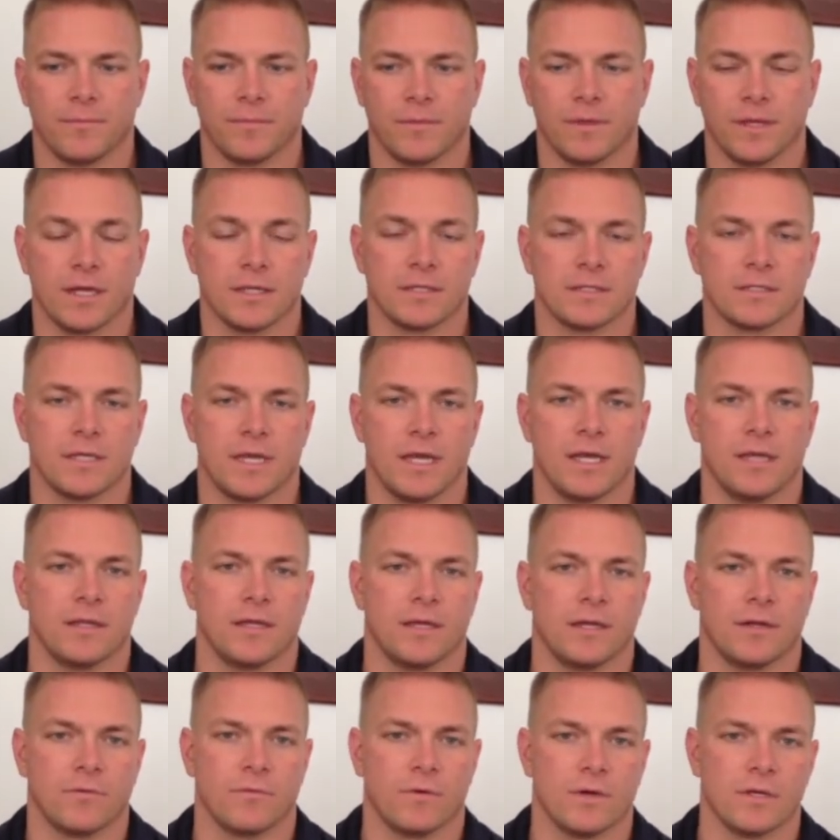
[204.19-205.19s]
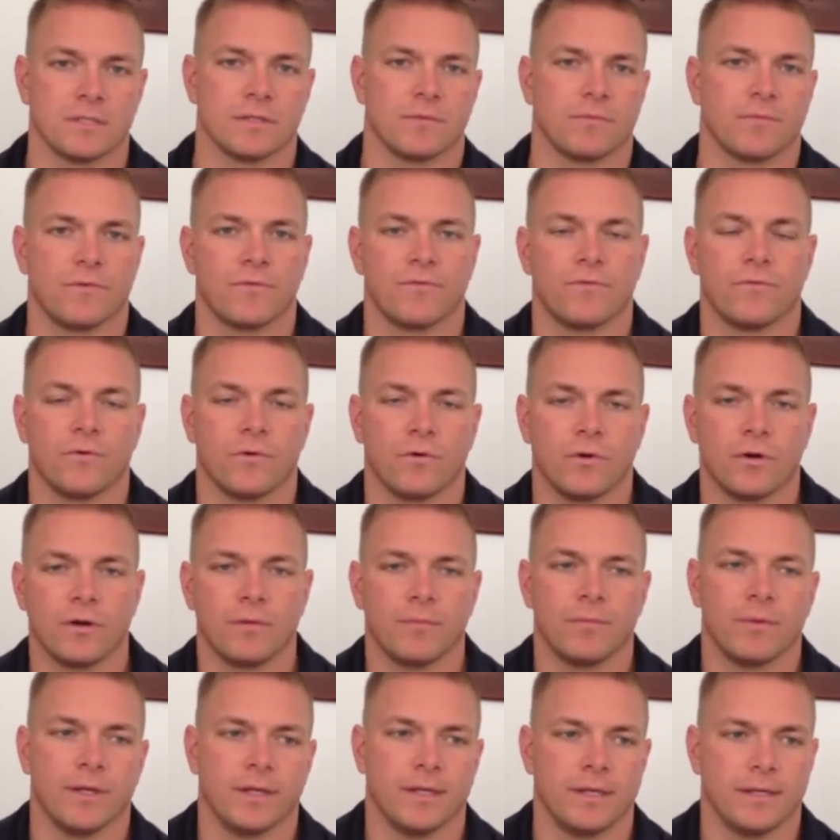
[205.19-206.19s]
Not saying that it wasn't before,
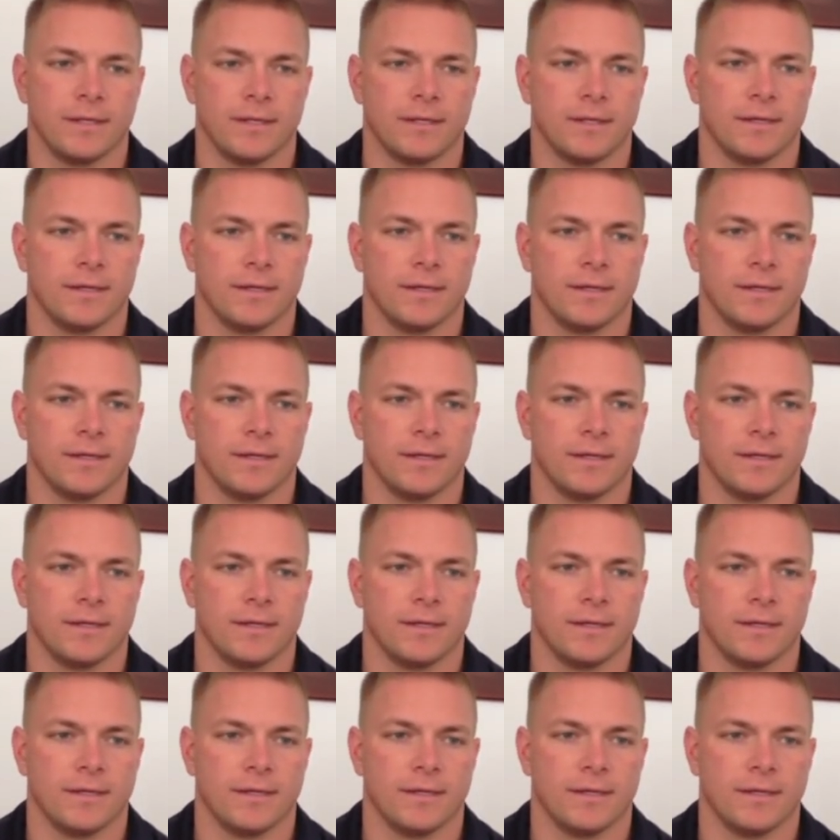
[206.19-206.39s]
but